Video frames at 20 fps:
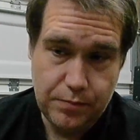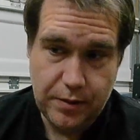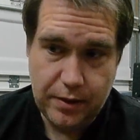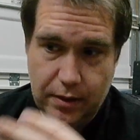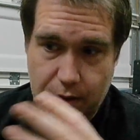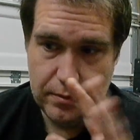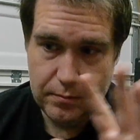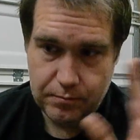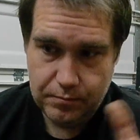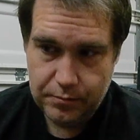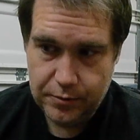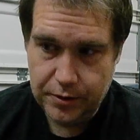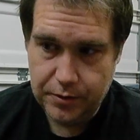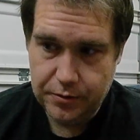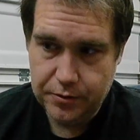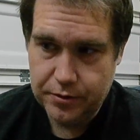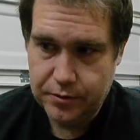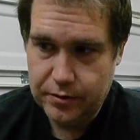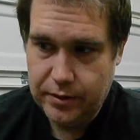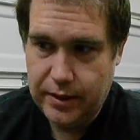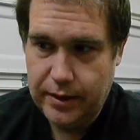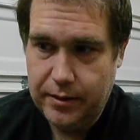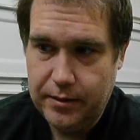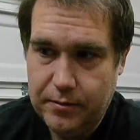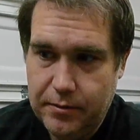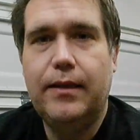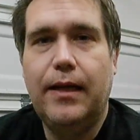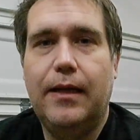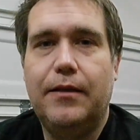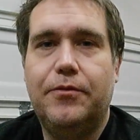Uh, usually
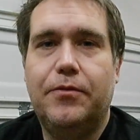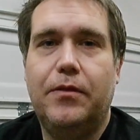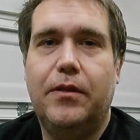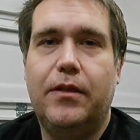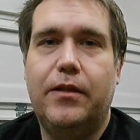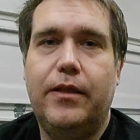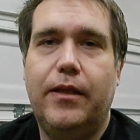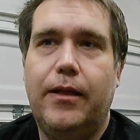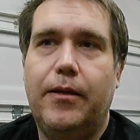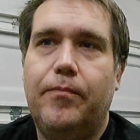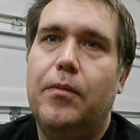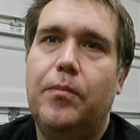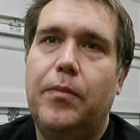that sort of thing.